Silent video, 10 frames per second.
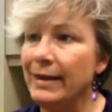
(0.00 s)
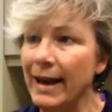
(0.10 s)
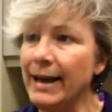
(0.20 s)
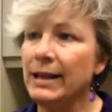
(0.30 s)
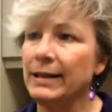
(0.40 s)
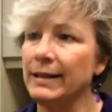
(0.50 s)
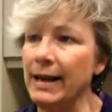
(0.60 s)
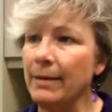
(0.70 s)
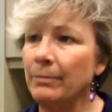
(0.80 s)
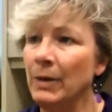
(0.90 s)
They can
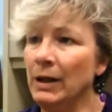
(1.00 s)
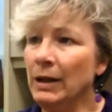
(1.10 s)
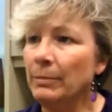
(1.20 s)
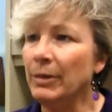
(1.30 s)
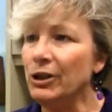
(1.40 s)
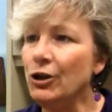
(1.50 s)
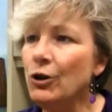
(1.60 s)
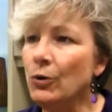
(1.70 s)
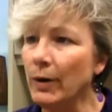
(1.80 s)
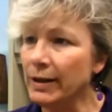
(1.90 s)
see them, but
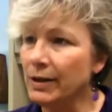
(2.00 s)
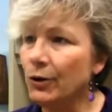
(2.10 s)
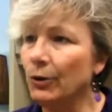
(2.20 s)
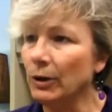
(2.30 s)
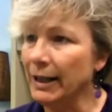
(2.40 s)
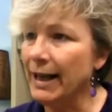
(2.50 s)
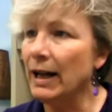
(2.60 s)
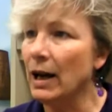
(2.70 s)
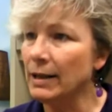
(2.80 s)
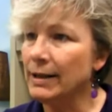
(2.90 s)
you externally
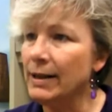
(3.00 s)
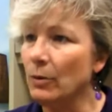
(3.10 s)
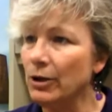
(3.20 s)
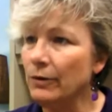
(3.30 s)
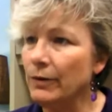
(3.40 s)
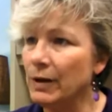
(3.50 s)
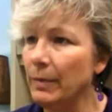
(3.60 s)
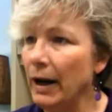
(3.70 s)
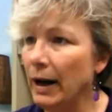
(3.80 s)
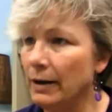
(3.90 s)
cannot see what you've
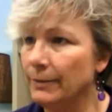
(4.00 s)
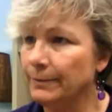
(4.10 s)
submitted.